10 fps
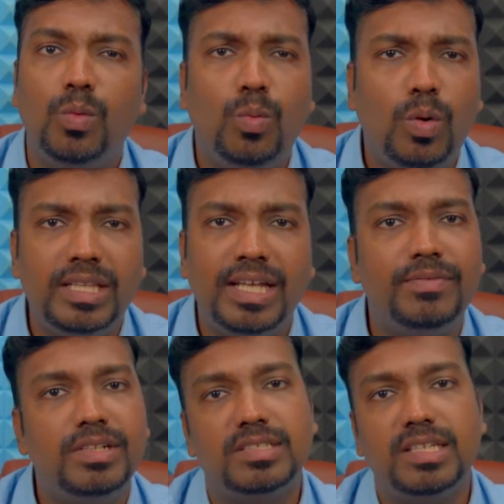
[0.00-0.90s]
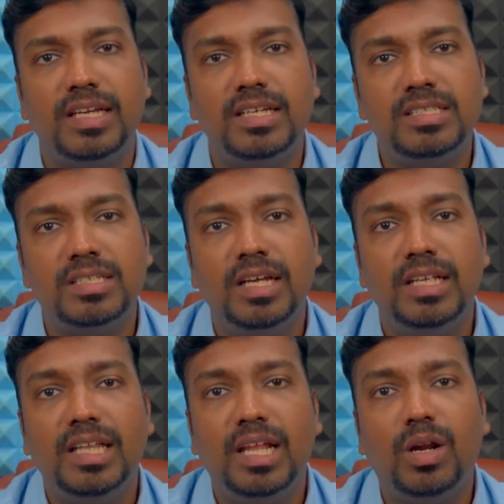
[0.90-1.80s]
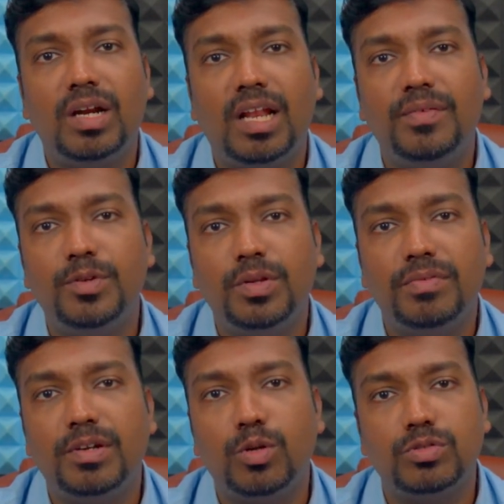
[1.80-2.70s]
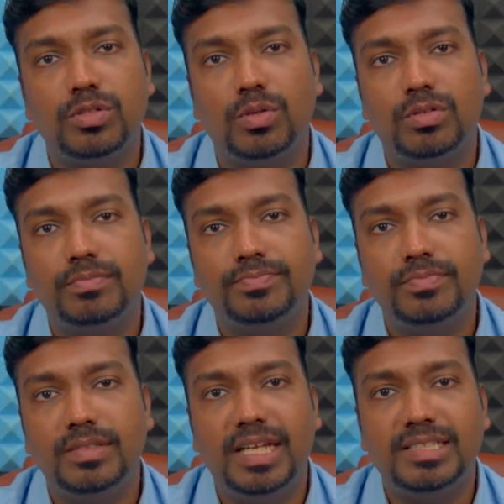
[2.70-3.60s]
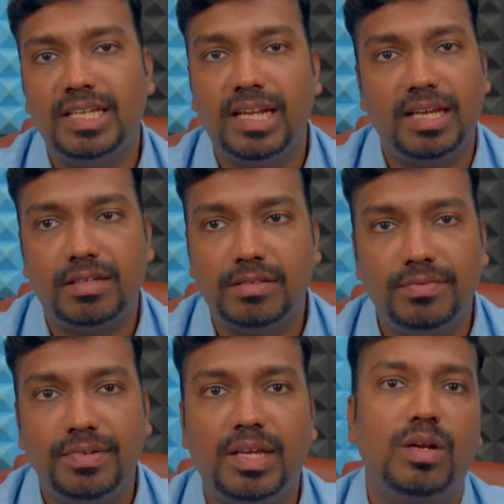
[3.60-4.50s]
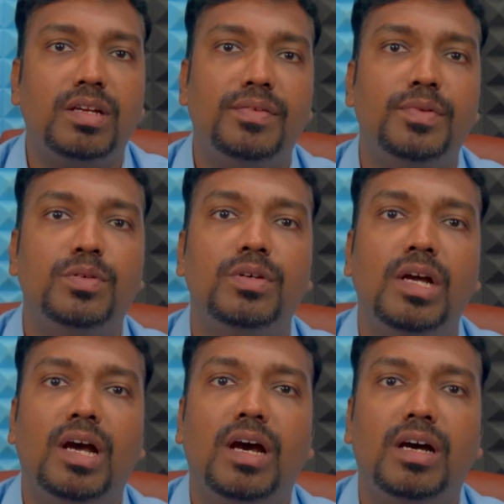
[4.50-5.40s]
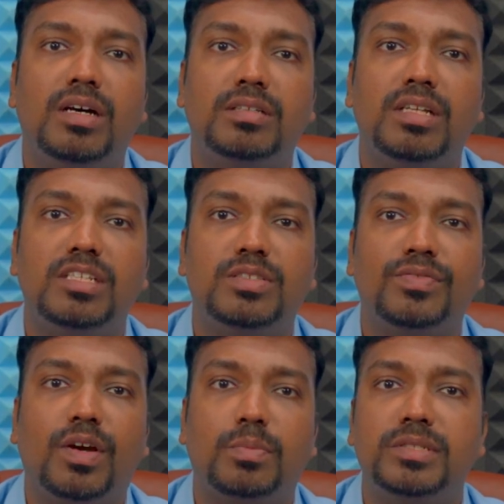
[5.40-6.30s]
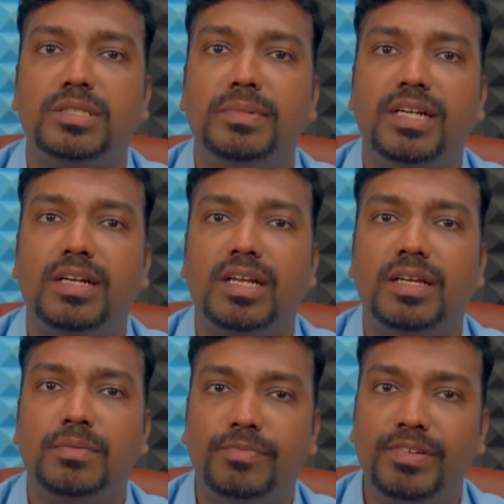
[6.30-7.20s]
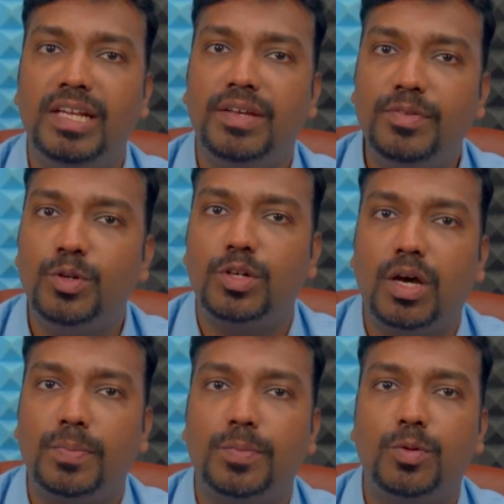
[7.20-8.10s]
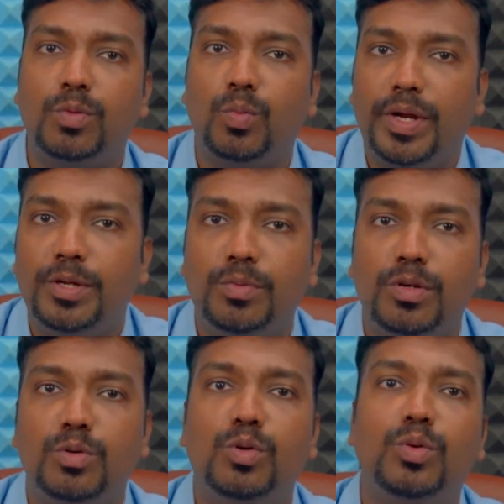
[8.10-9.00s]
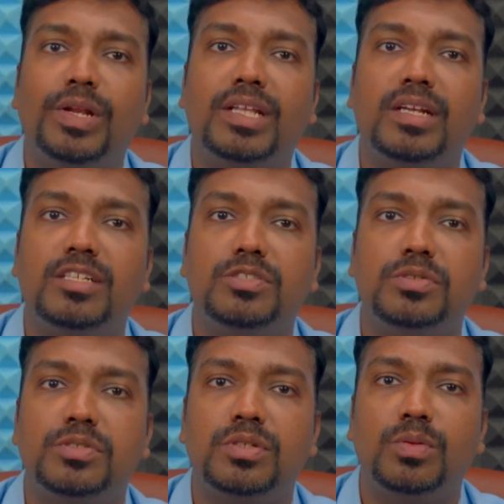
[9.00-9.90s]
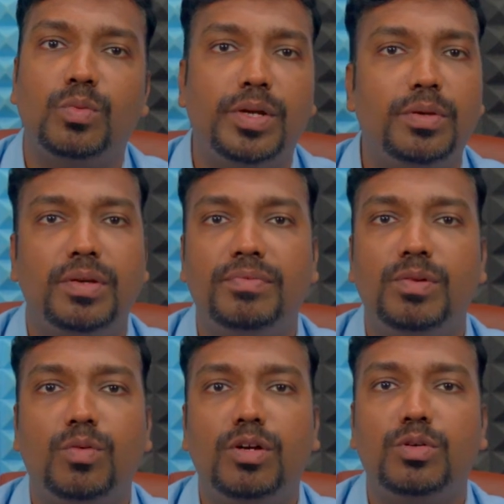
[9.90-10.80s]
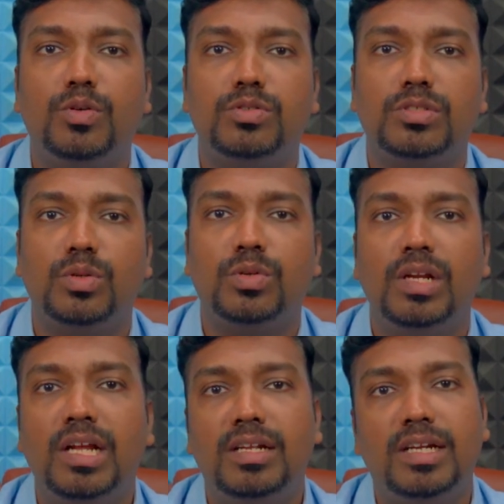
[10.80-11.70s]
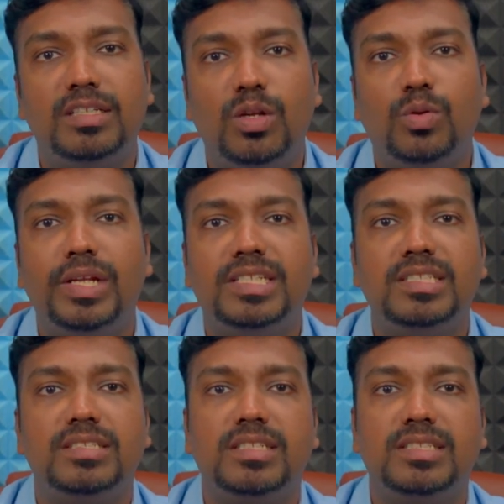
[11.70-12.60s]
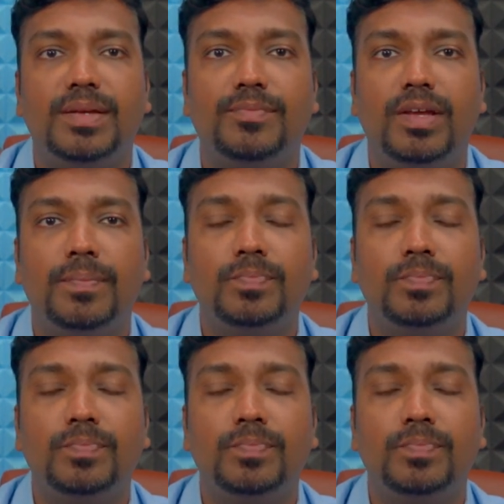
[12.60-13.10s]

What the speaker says: What they will say is, they'll not allow you to even close the loan. They'll say like, we cannot give you the list of documents immediately. We'll give you a top-up loan. Why do you want to go to another institution? Why do you even want to close the loan? Let the loan exist the same way.